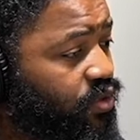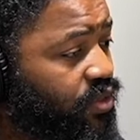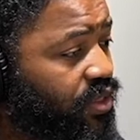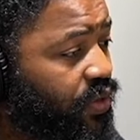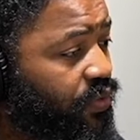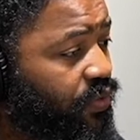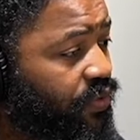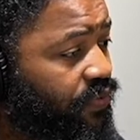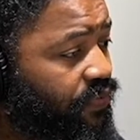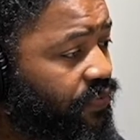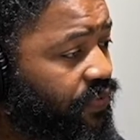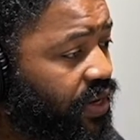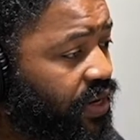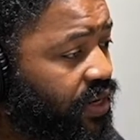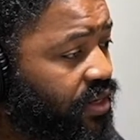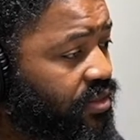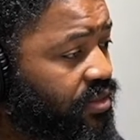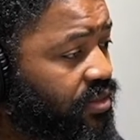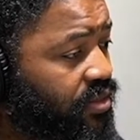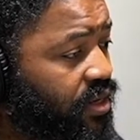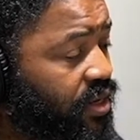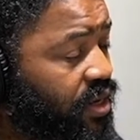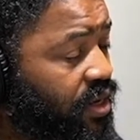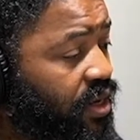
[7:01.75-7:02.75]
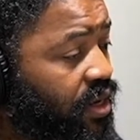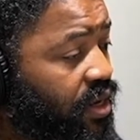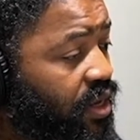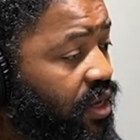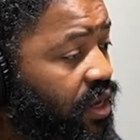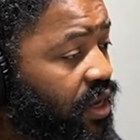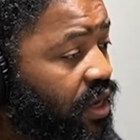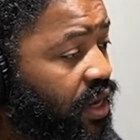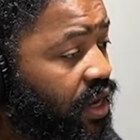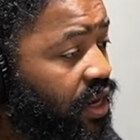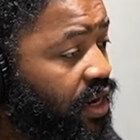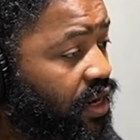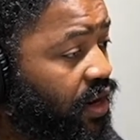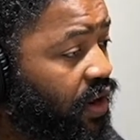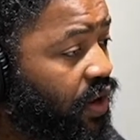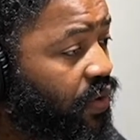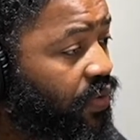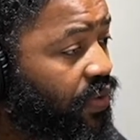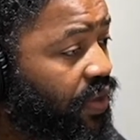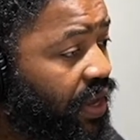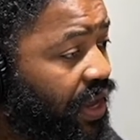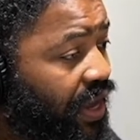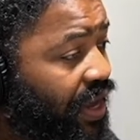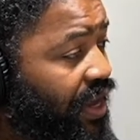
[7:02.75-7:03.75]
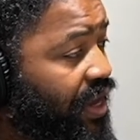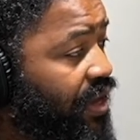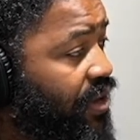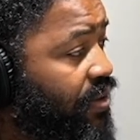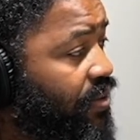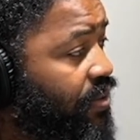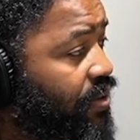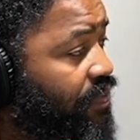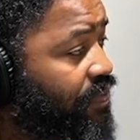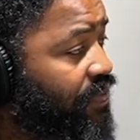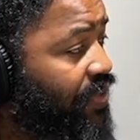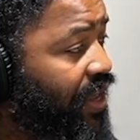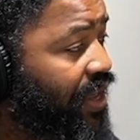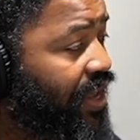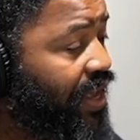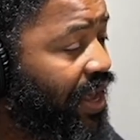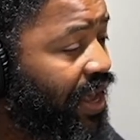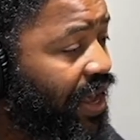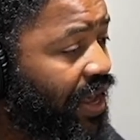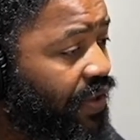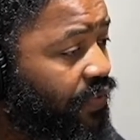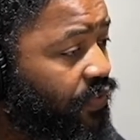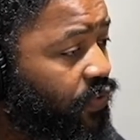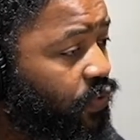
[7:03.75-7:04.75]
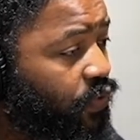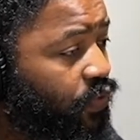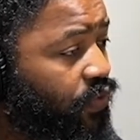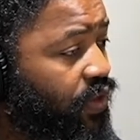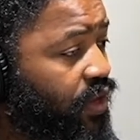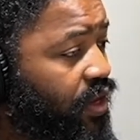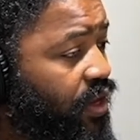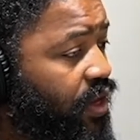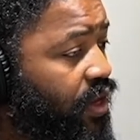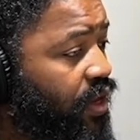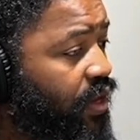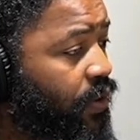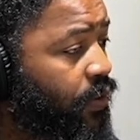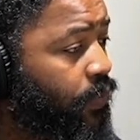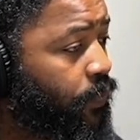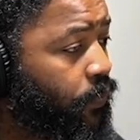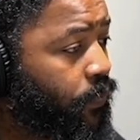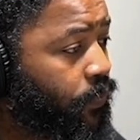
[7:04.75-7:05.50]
that were fixed. And know that, hey, if they got, if you see